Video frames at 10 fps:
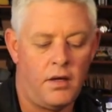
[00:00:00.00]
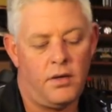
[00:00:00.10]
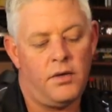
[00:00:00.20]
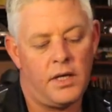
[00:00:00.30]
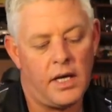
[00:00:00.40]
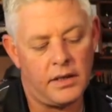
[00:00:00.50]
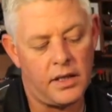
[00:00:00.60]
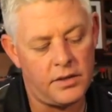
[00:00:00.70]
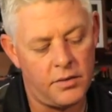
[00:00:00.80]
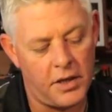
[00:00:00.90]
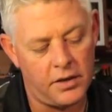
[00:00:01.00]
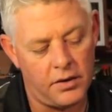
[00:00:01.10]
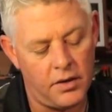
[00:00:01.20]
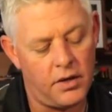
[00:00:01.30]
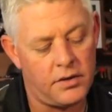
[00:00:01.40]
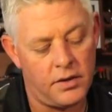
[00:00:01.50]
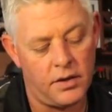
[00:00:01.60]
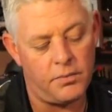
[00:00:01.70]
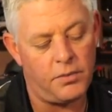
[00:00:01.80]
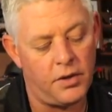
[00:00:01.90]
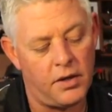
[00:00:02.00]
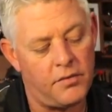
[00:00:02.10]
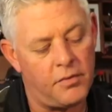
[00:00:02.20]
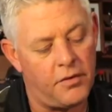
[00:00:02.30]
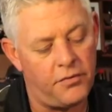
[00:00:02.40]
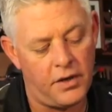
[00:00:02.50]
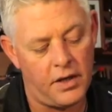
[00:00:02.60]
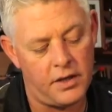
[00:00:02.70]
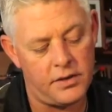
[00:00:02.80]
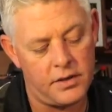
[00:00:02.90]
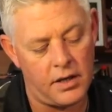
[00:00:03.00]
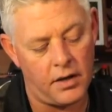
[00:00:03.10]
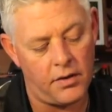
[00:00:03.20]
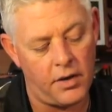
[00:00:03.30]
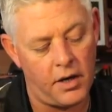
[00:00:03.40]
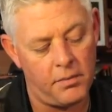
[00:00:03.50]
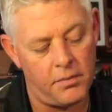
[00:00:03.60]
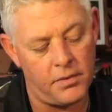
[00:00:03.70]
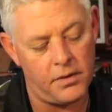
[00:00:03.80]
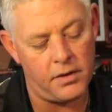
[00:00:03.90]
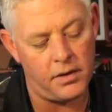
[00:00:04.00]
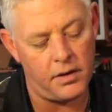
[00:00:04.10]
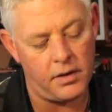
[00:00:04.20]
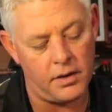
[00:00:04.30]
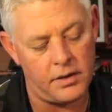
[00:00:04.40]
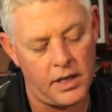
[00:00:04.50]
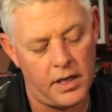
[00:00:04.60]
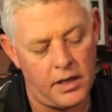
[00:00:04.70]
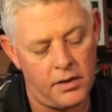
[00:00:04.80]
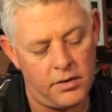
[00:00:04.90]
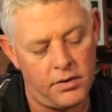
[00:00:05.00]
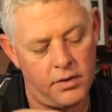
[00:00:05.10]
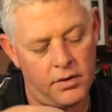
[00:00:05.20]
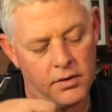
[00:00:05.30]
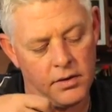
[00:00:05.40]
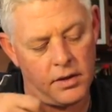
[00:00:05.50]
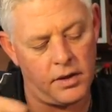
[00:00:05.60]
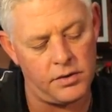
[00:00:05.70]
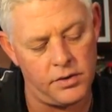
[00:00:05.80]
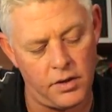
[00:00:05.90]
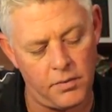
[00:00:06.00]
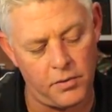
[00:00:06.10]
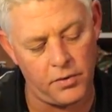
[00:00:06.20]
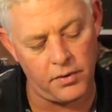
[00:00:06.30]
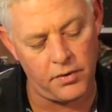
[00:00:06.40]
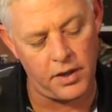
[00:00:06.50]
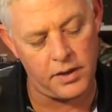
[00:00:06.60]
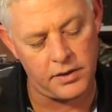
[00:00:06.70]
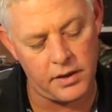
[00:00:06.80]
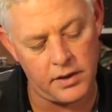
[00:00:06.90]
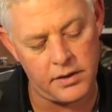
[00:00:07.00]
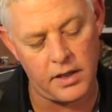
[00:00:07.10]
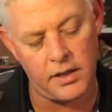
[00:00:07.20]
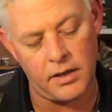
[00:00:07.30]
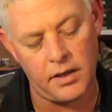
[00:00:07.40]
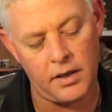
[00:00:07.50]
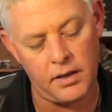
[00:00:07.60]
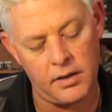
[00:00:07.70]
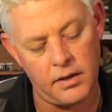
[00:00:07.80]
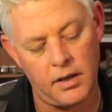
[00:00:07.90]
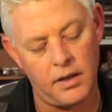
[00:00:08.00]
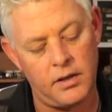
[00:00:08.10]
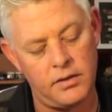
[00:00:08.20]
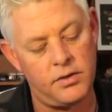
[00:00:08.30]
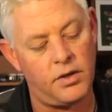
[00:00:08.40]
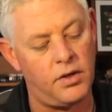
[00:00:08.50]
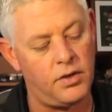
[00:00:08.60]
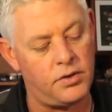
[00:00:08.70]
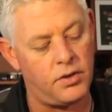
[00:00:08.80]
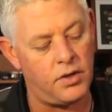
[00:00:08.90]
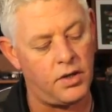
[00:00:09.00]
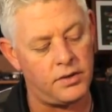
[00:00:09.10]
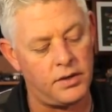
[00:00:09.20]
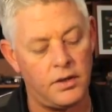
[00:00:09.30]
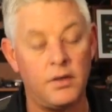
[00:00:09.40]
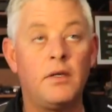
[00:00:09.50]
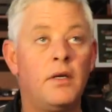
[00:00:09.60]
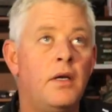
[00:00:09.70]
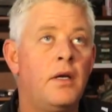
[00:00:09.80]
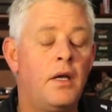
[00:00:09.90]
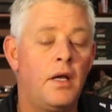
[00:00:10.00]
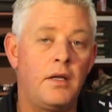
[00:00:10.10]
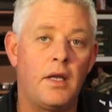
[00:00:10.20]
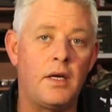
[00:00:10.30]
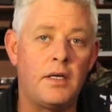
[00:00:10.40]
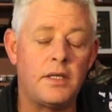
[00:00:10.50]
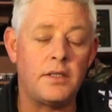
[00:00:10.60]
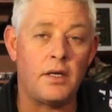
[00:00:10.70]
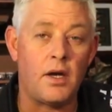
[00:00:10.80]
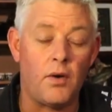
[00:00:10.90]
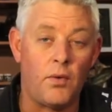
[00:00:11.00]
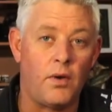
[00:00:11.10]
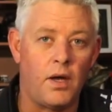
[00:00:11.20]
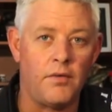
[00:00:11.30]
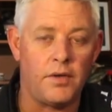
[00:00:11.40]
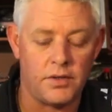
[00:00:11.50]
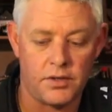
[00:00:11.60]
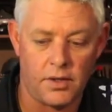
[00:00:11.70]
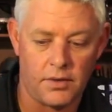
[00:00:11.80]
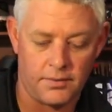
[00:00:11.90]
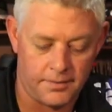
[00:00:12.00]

You do it like that to make the knot. I put it over my fingers. I grab the tag end through. I drop all the rest and it's underneath and it secures your cotton that it doesn't go all over the show.